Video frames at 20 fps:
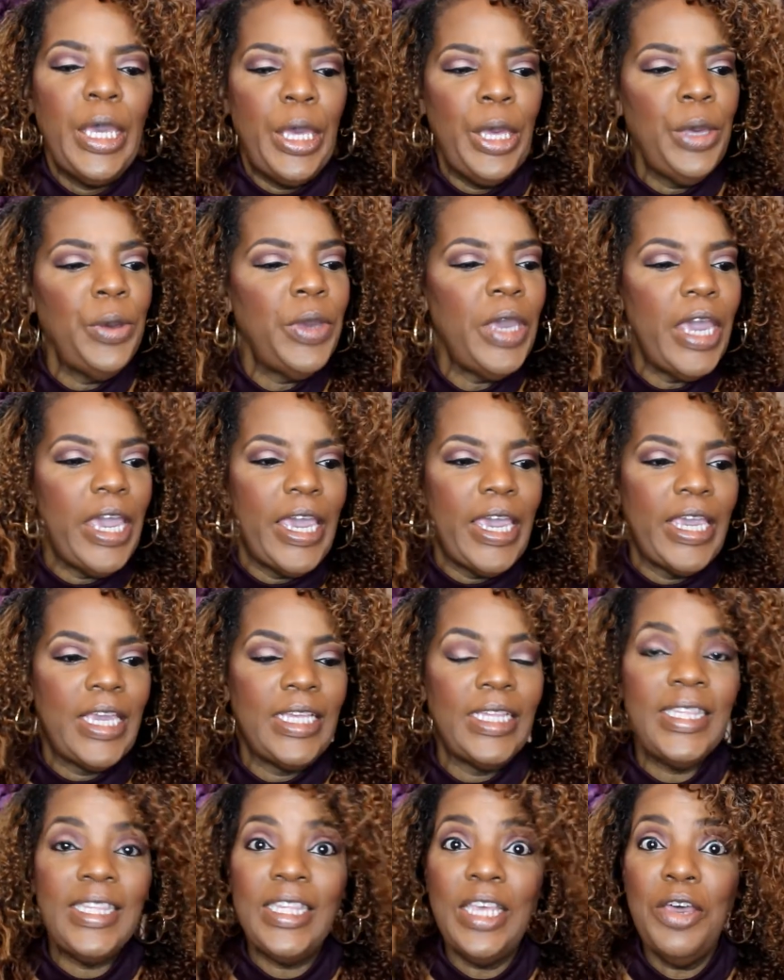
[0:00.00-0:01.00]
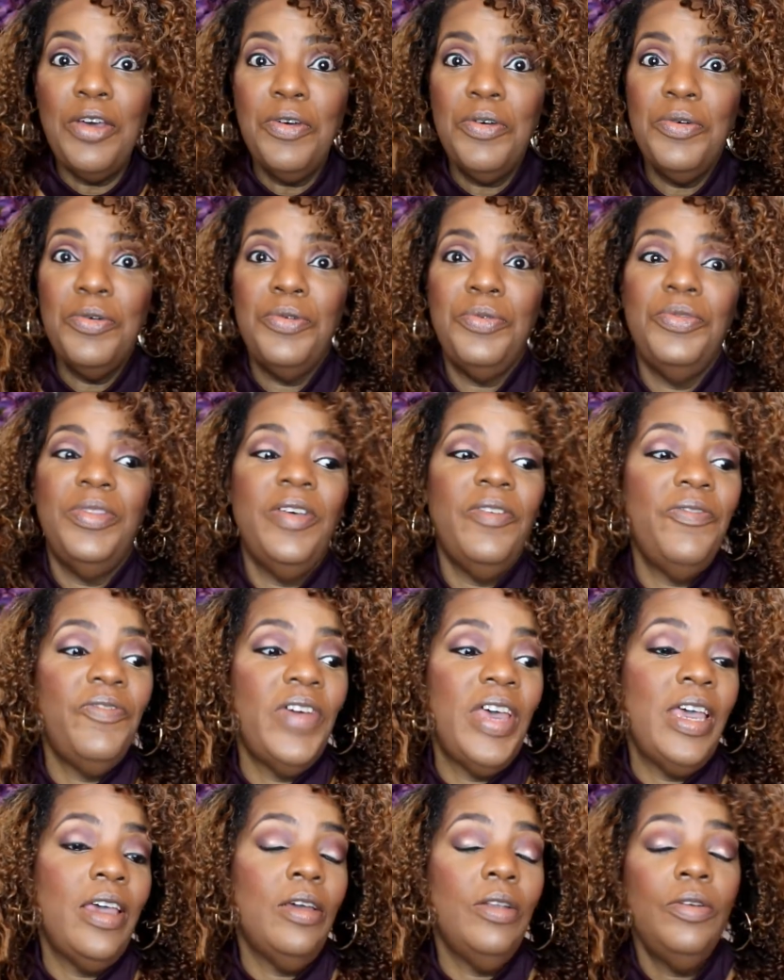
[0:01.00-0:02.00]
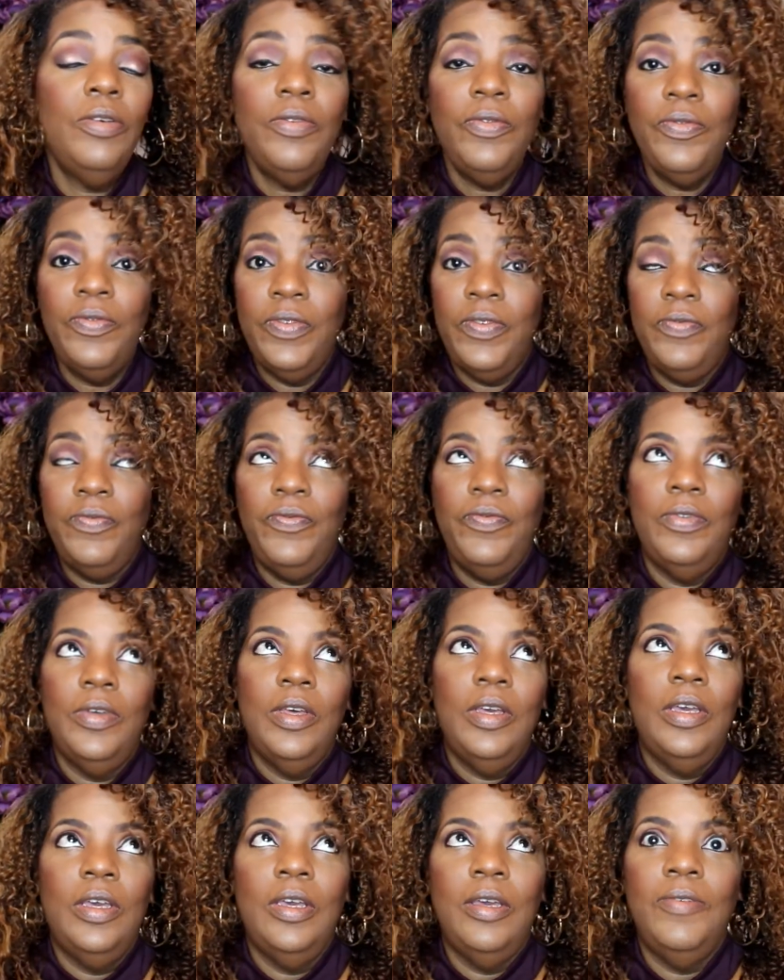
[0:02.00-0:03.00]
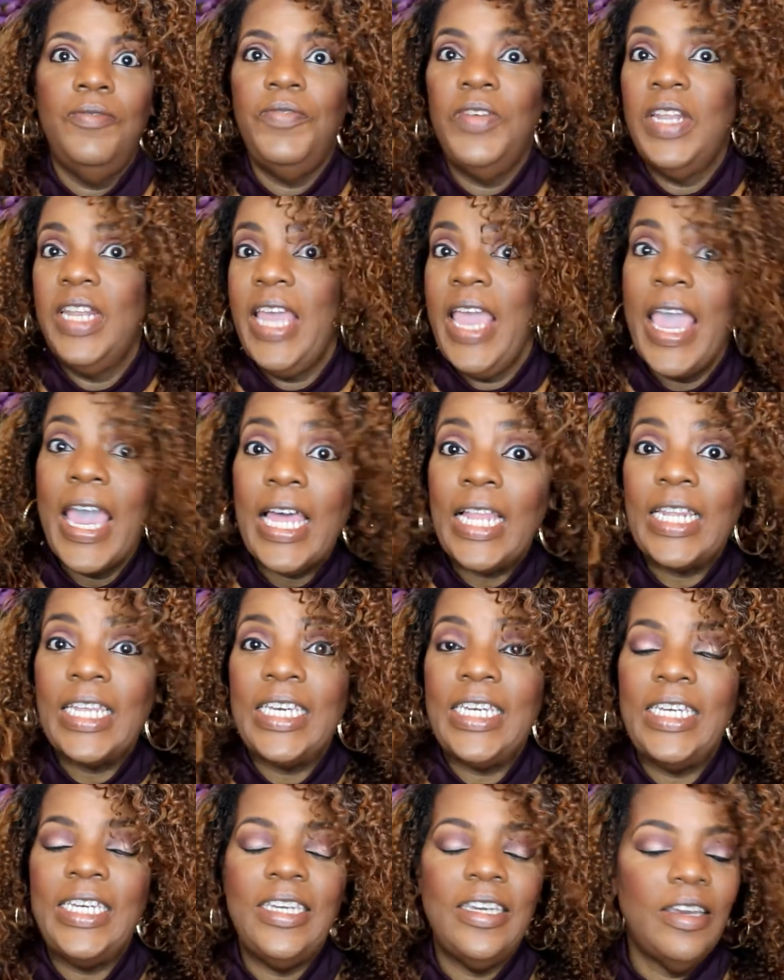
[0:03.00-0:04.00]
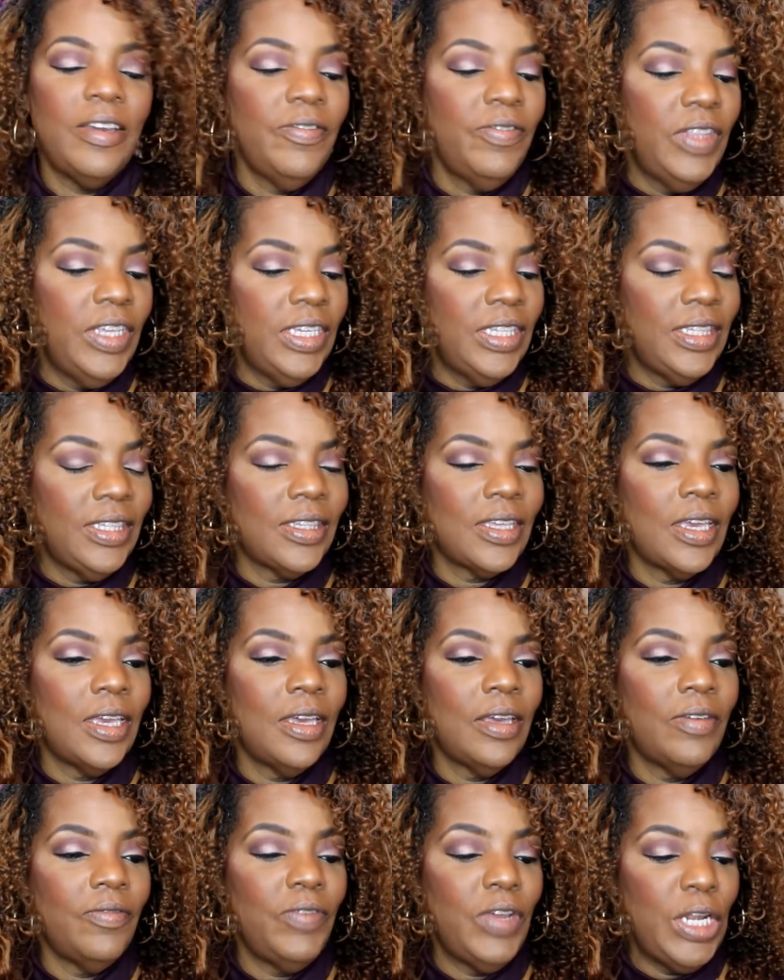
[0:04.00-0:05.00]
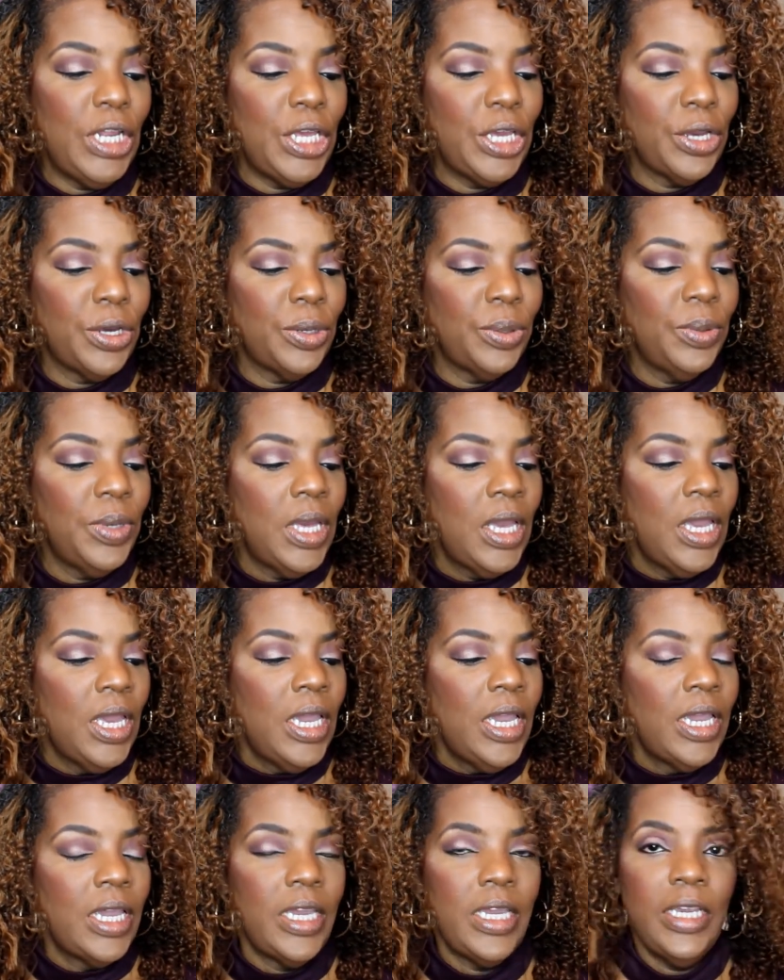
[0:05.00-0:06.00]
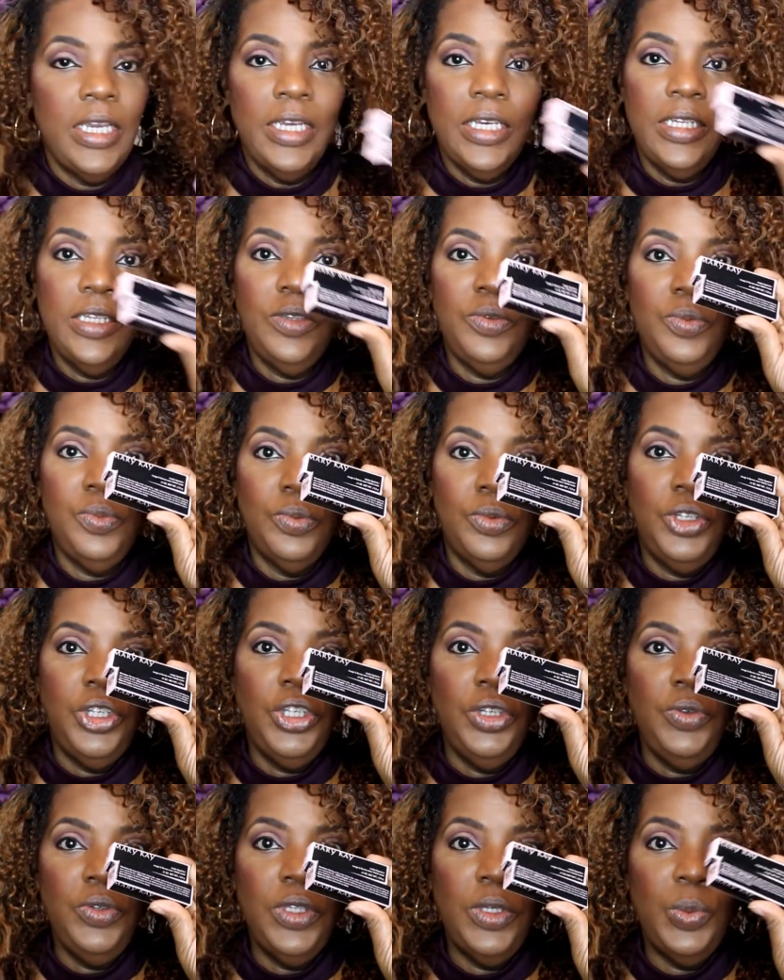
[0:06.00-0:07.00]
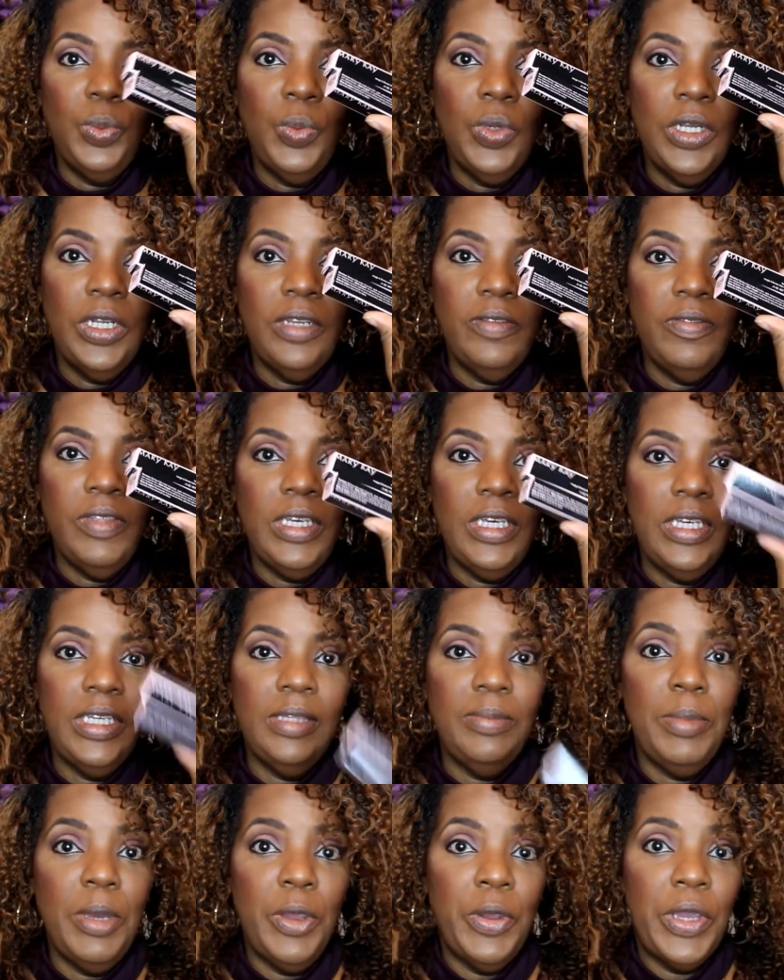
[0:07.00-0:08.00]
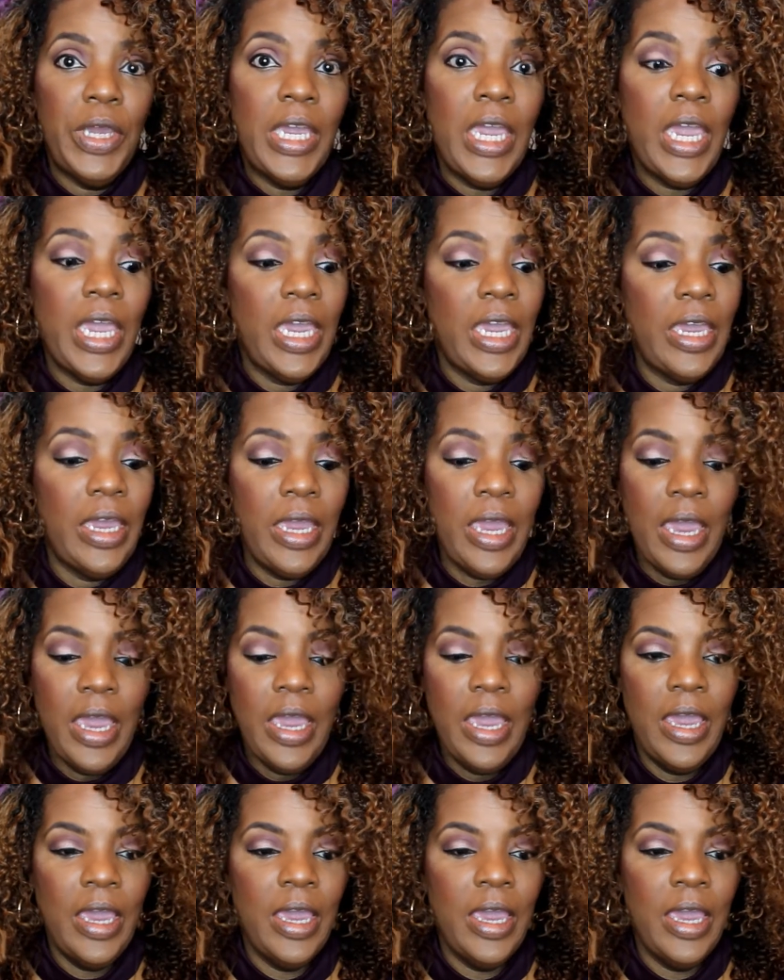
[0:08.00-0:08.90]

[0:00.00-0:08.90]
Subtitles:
Okay, so the final finale of this video is choosing one of these Mary Kay